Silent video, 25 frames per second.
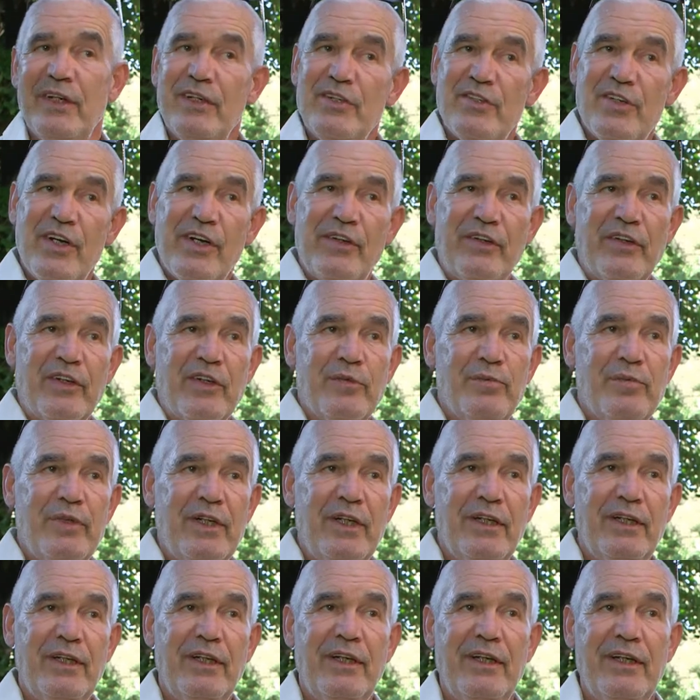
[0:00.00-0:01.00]
Sharing a
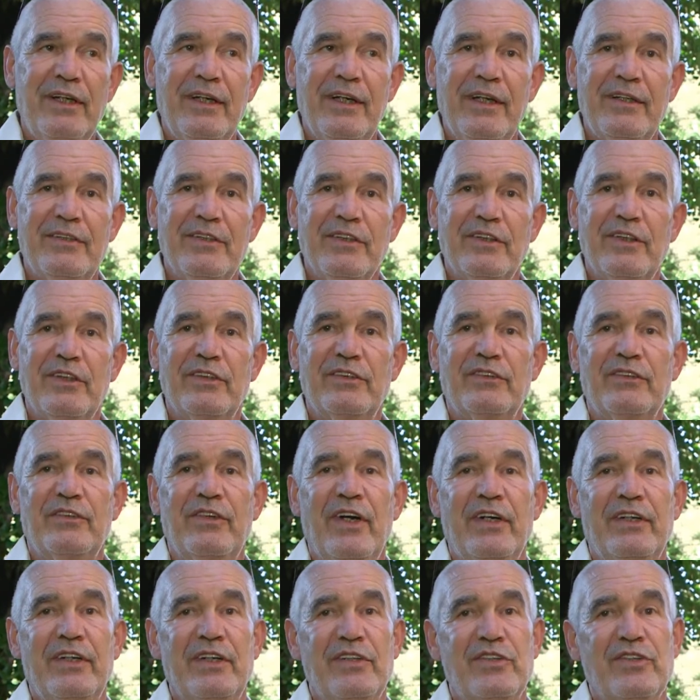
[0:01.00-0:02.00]
meal, it's a
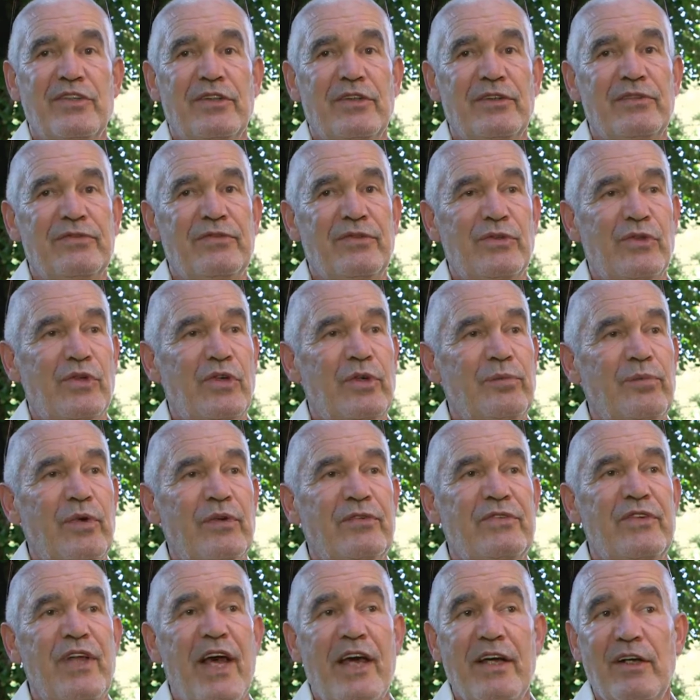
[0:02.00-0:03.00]
traditional form
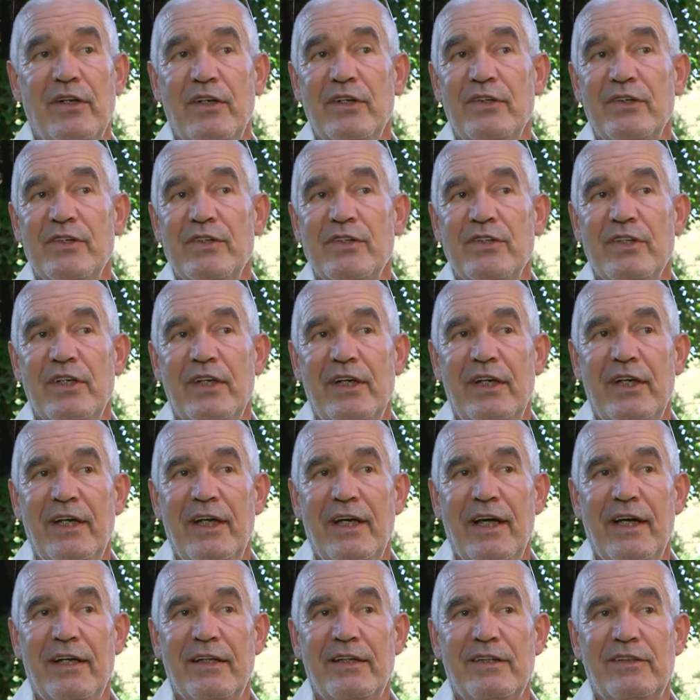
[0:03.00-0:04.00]
of dialogues
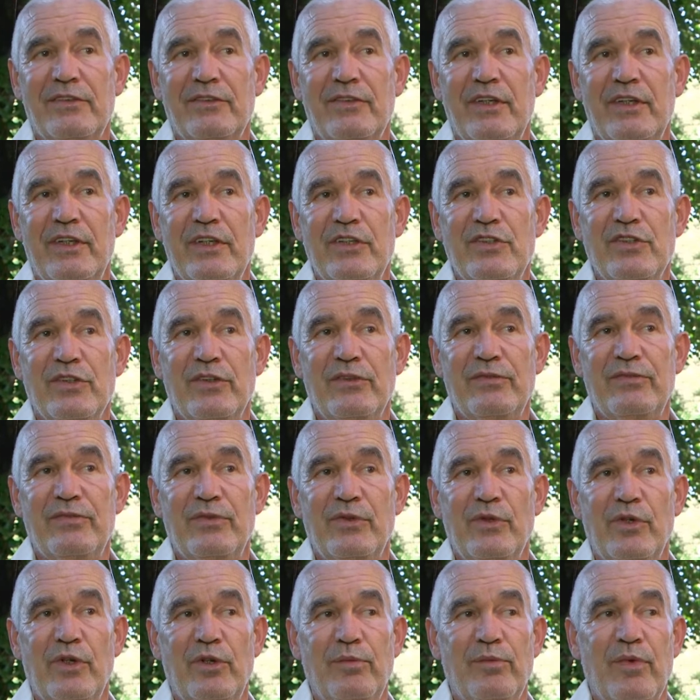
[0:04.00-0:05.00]
and a traditional
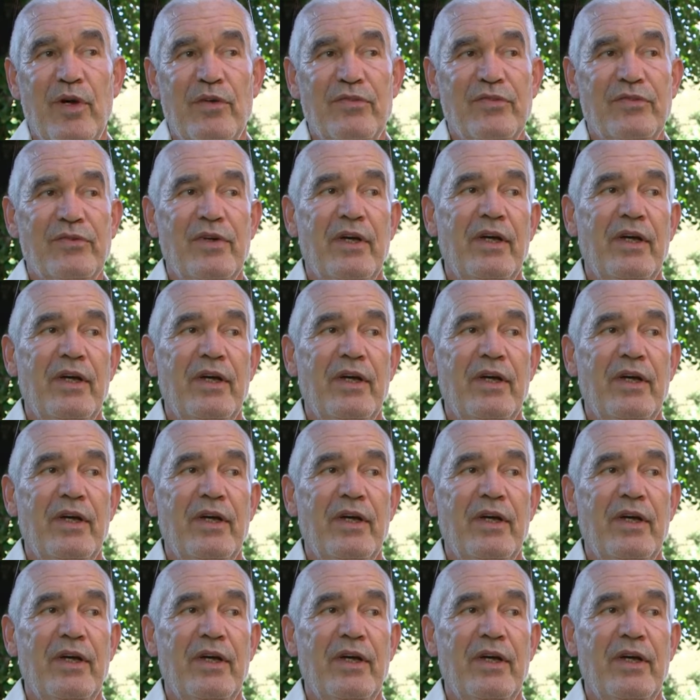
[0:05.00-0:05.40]
form of